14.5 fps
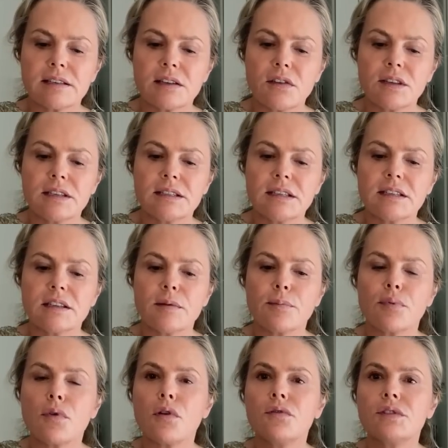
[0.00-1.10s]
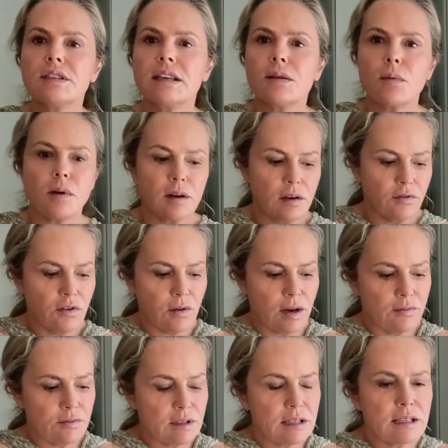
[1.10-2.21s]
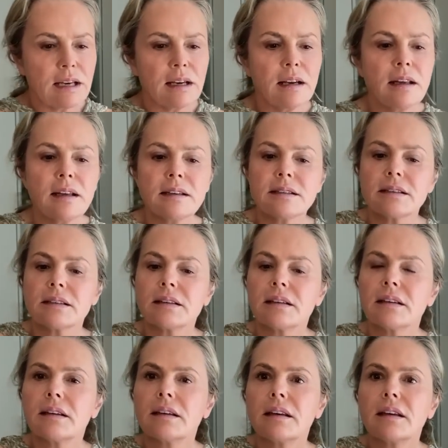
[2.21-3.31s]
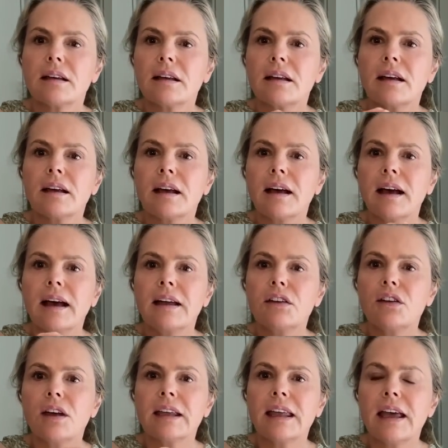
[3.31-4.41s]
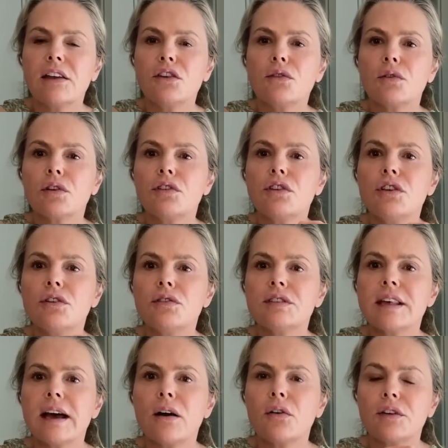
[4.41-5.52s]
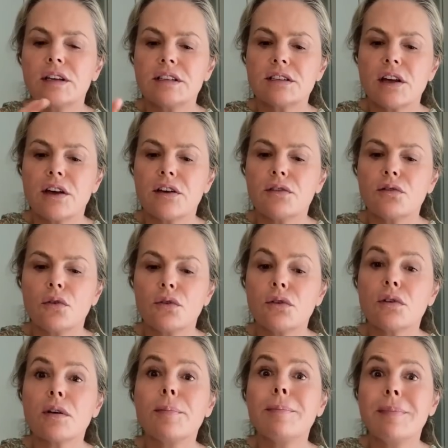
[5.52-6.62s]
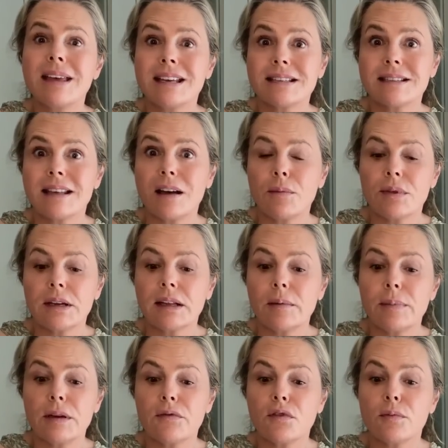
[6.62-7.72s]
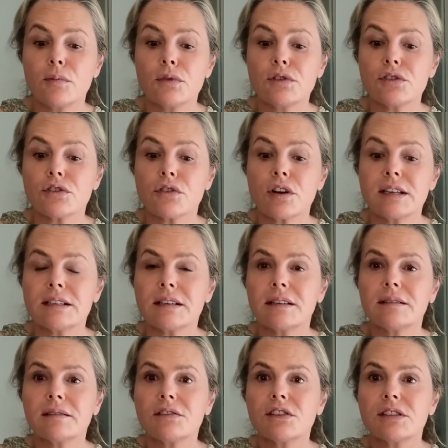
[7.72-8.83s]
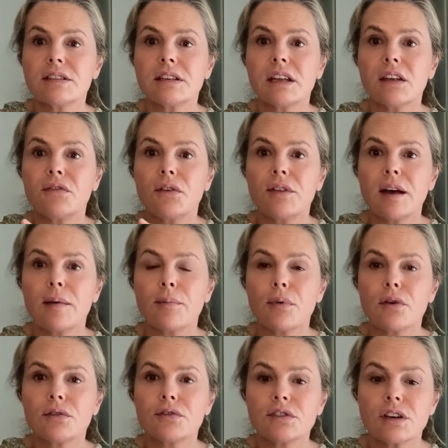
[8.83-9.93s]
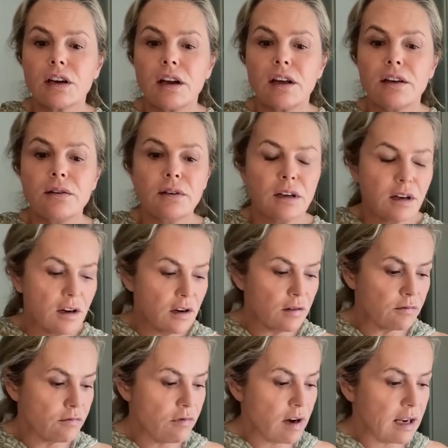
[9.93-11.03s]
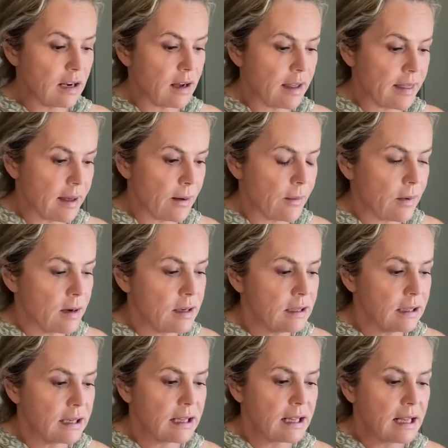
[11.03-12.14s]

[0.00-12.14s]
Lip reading: So this is the bronzy one, if you haven't seen it. And again, you can use that on its own or you can mix that with a little bit of your moisturiser just to give you that bronze glow. Really like that one.